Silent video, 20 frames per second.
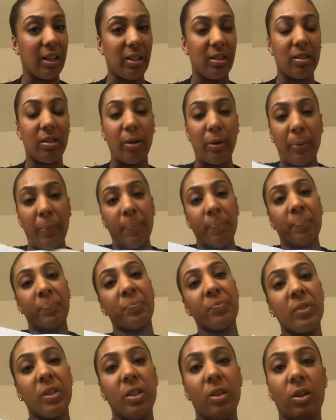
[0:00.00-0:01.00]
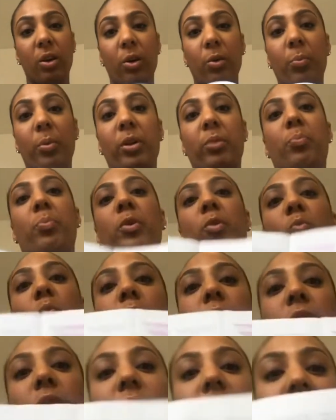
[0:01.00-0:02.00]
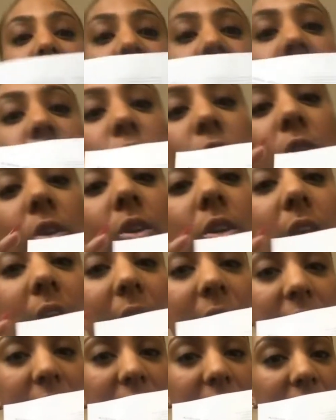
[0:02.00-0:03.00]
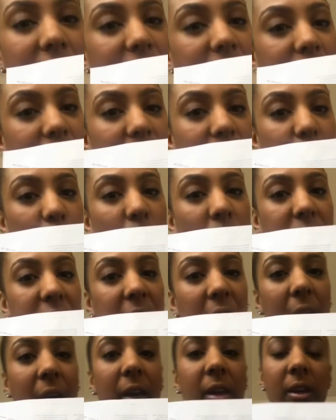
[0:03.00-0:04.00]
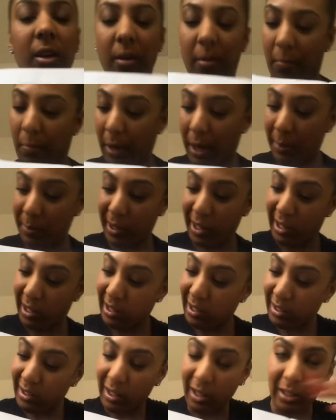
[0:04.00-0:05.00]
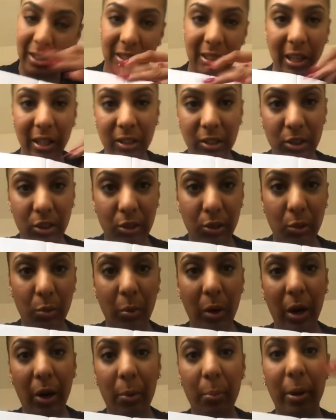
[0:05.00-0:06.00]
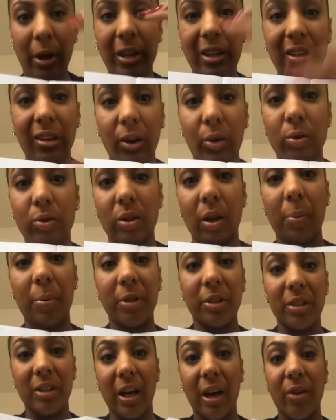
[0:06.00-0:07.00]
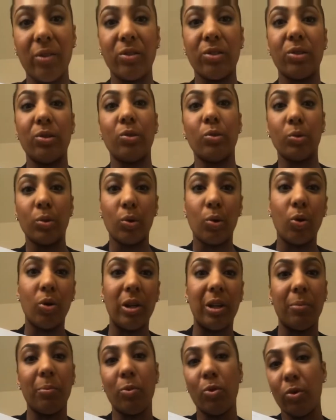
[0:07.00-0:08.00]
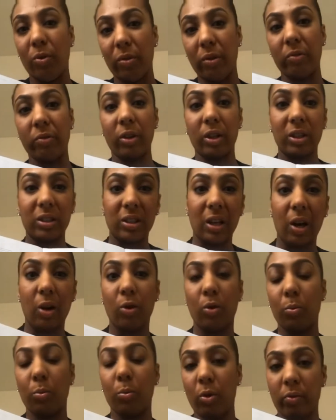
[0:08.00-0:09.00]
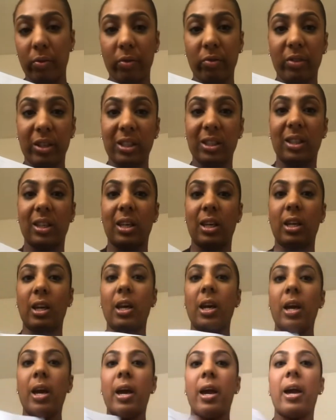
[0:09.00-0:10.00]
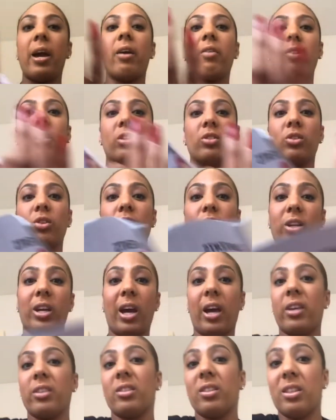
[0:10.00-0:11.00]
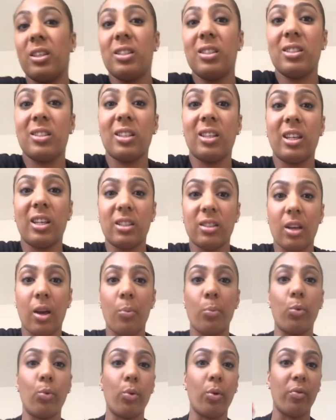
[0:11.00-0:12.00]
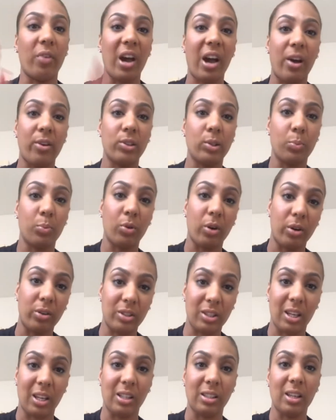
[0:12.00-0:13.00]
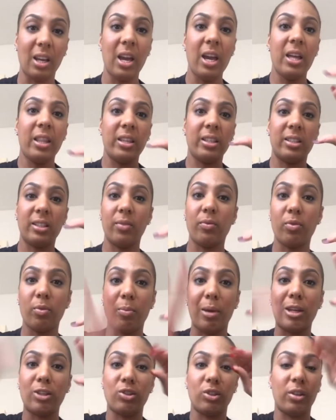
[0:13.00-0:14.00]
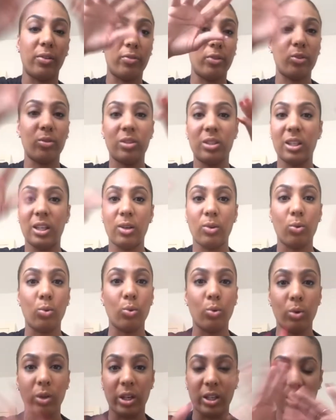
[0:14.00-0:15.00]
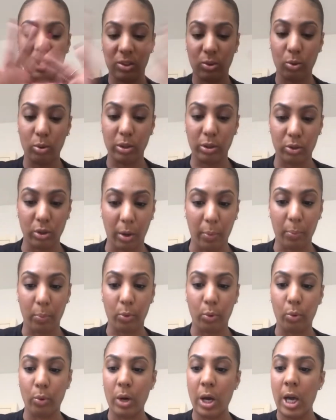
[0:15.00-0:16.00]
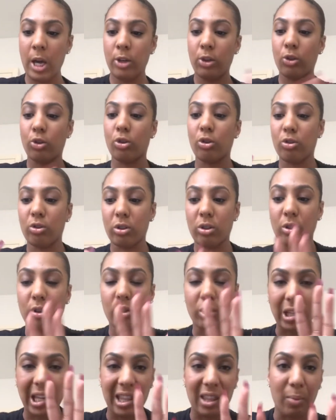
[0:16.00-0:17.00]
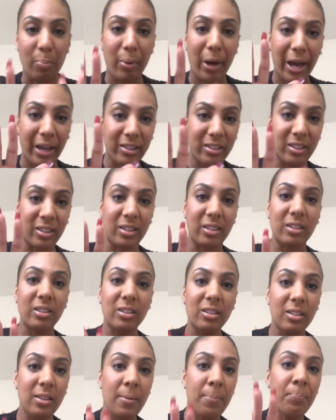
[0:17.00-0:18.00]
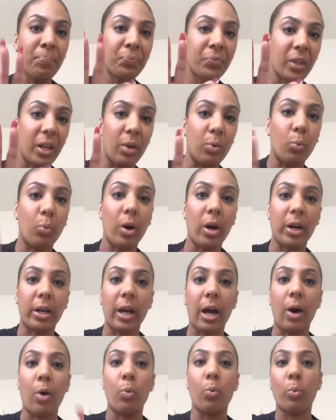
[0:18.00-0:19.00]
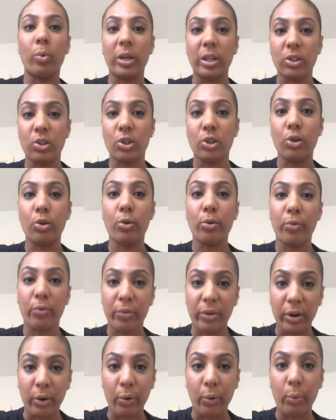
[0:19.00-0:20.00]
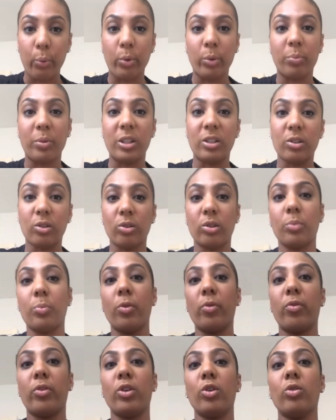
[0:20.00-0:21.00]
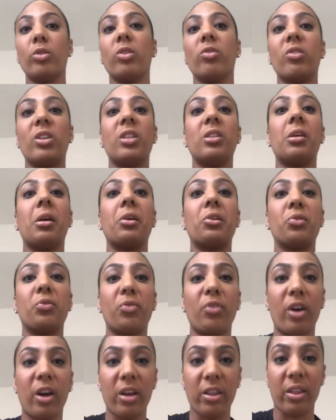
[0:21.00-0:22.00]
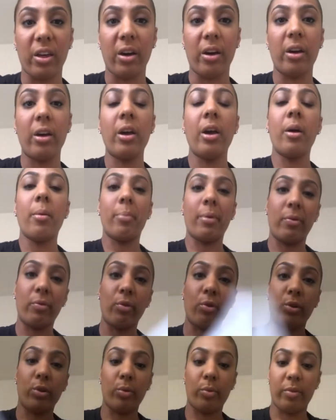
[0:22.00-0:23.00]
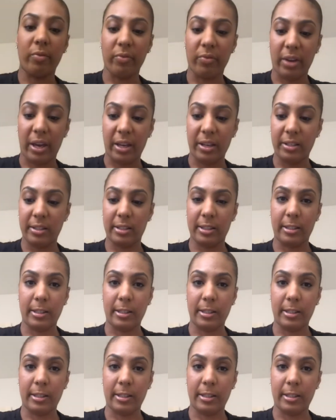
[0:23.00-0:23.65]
So, but what you could look at, is one that maybe does tend to do well, but it goes up and down. So you would call it more of a volatile or more of a risky area to look at. So this is an example of how to process this information. If you see it all and it's all a jumble, you can just look at the patterns and work out which you feel would be suitable for you to research further before you invest.